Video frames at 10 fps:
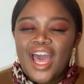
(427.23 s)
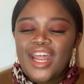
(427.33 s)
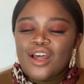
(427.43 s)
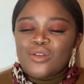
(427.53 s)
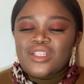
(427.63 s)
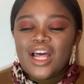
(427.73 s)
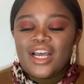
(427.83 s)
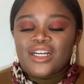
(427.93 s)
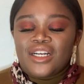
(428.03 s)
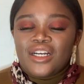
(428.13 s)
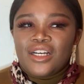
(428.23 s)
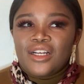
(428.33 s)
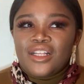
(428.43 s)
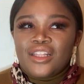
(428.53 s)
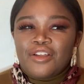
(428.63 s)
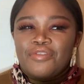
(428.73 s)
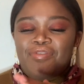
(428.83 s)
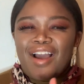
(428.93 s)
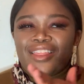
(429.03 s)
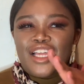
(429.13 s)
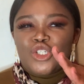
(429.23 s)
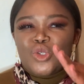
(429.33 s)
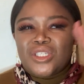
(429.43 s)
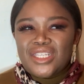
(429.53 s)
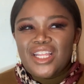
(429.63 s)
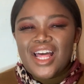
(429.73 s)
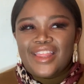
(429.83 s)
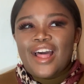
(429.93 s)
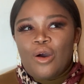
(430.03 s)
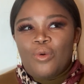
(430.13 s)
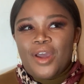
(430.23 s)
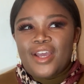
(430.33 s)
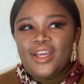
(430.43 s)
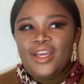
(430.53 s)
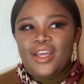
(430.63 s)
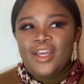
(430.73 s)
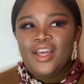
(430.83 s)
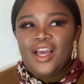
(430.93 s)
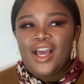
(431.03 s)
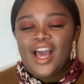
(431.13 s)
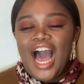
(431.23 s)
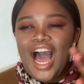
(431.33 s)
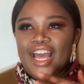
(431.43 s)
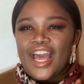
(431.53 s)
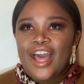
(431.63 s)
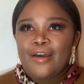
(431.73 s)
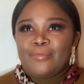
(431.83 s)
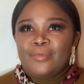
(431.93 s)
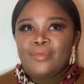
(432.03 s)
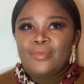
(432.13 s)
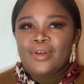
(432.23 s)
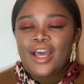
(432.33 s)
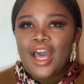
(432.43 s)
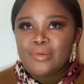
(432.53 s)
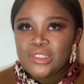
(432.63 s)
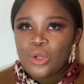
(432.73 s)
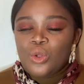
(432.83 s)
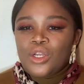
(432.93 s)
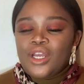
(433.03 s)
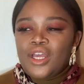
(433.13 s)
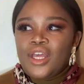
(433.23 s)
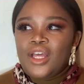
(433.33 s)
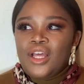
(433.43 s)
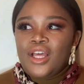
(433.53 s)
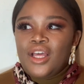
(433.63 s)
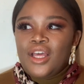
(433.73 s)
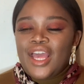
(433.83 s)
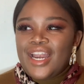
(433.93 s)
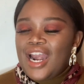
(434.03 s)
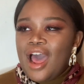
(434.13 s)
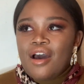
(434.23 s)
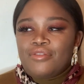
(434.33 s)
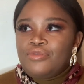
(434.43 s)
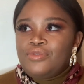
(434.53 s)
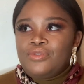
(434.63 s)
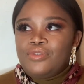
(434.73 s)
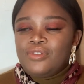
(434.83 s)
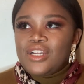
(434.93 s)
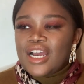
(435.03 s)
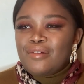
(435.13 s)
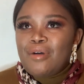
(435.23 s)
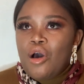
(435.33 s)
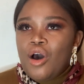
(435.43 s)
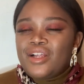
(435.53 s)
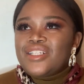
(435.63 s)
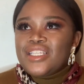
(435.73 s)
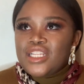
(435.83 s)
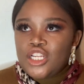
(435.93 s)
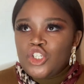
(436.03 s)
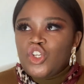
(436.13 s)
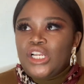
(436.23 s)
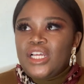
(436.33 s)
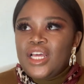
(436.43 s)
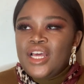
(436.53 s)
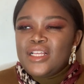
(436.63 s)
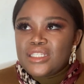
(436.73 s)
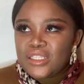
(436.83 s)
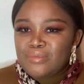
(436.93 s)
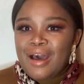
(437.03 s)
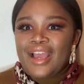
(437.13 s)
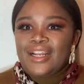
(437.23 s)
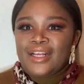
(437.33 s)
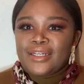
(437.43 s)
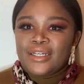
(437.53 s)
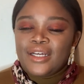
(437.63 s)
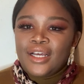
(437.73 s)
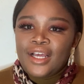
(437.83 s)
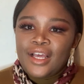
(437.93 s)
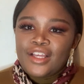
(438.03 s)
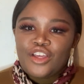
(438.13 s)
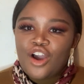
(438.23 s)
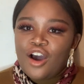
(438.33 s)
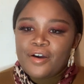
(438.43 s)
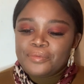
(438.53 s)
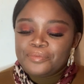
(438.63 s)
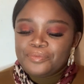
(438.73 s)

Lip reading: And I was like, the fact that you see that way, I am absolutely in love. Like, my heart is literally smiling. Yeah.